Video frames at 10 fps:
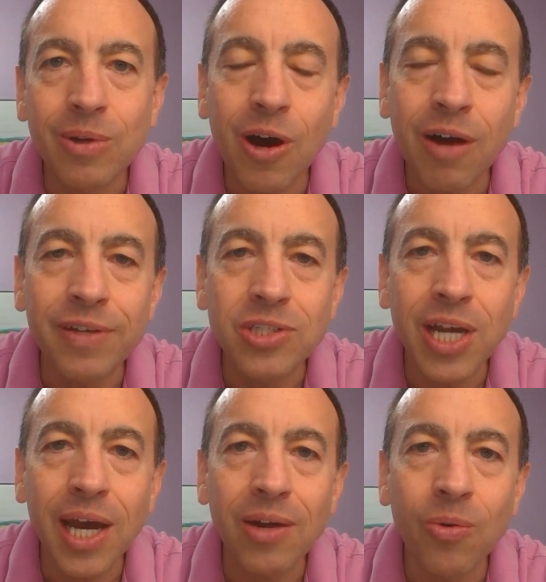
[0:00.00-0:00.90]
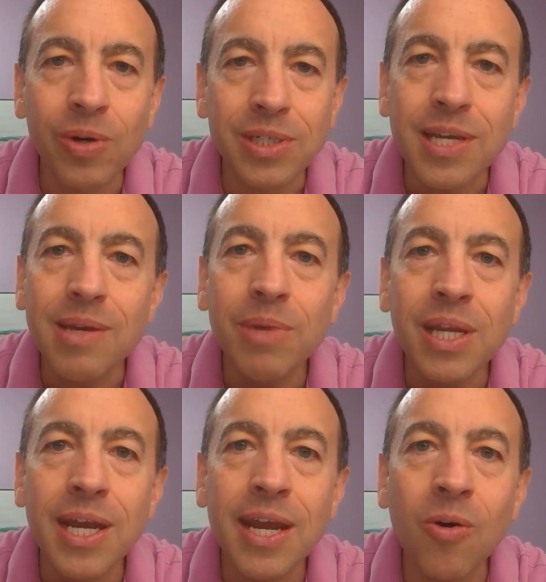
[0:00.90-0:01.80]
coffee chat or a team
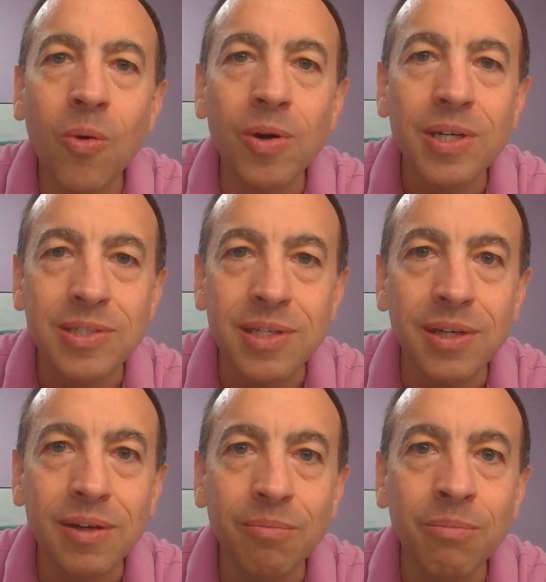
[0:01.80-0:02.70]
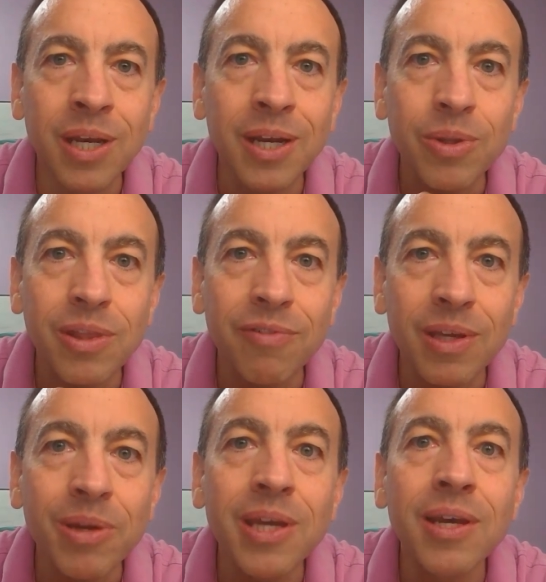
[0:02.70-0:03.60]
meeting, or is it a meeting with the
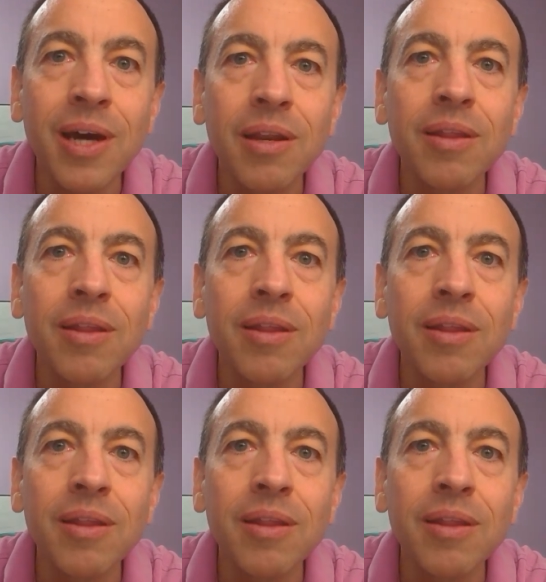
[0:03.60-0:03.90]
VP kind of